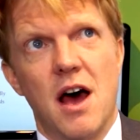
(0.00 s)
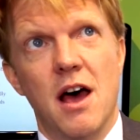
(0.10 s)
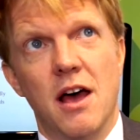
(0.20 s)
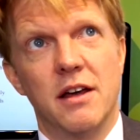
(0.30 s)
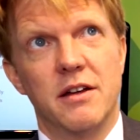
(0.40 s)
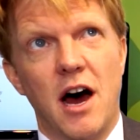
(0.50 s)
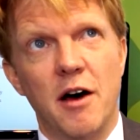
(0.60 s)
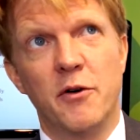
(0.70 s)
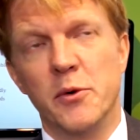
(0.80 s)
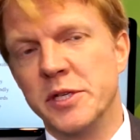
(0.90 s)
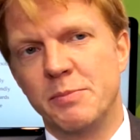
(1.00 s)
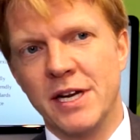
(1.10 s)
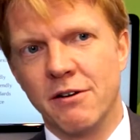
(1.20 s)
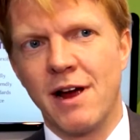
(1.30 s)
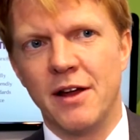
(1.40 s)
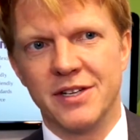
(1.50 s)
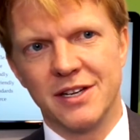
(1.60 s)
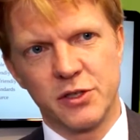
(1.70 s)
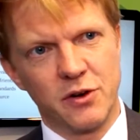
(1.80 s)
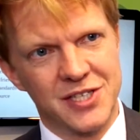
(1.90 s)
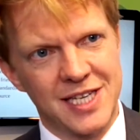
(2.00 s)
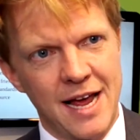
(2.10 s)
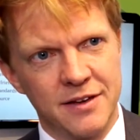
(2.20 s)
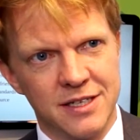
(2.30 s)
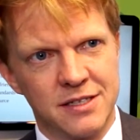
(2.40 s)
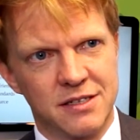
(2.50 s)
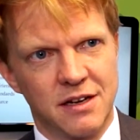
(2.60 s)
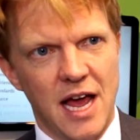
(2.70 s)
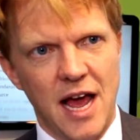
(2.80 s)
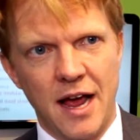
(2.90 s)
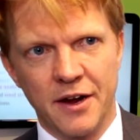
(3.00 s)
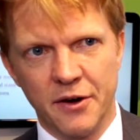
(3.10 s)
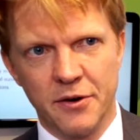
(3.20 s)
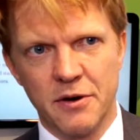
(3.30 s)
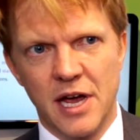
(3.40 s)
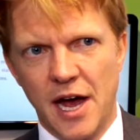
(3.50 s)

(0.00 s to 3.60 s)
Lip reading: I've always been around the sort of standards angle